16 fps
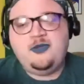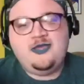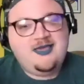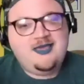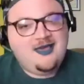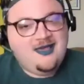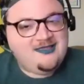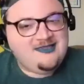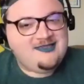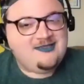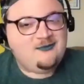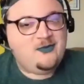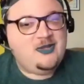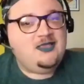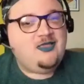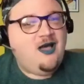because
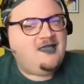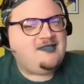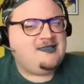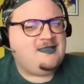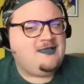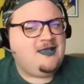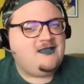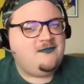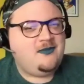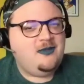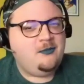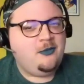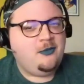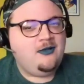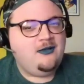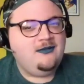we lost a lot of
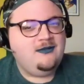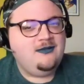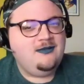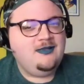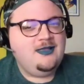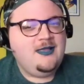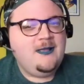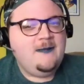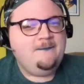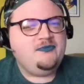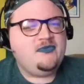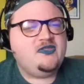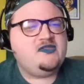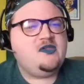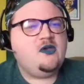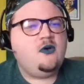people.
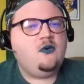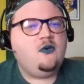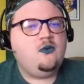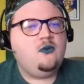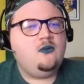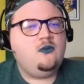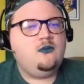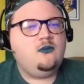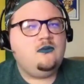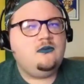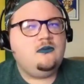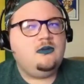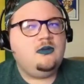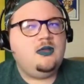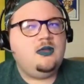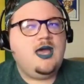So
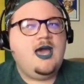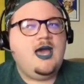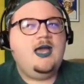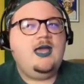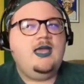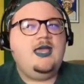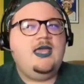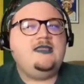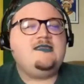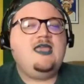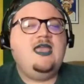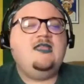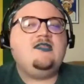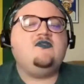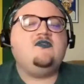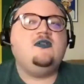
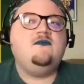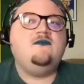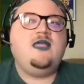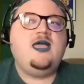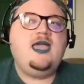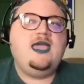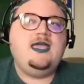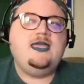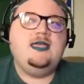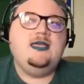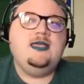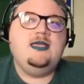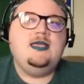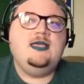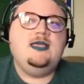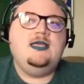it's sort of like
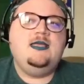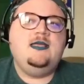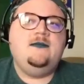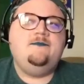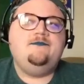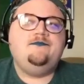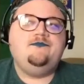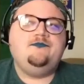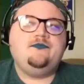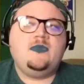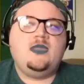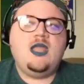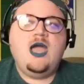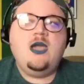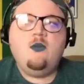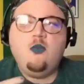
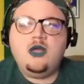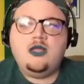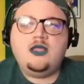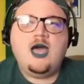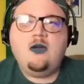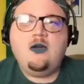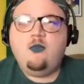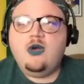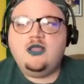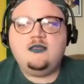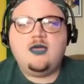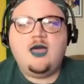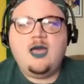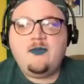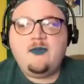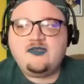
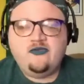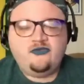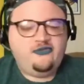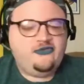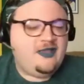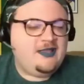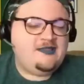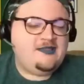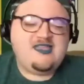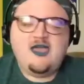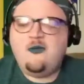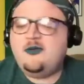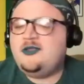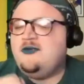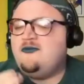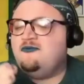I'm a social scientist. I
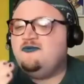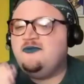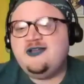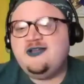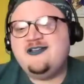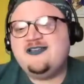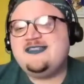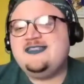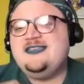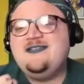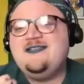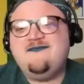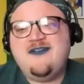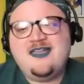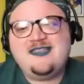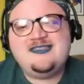want to rigorously
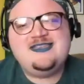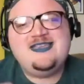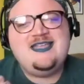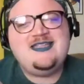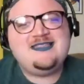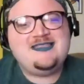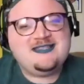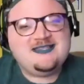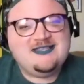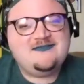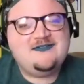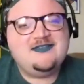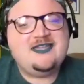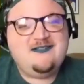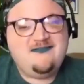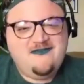investigate
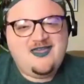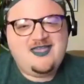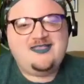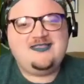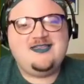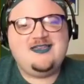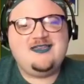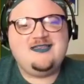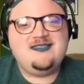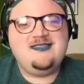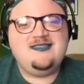significant findings.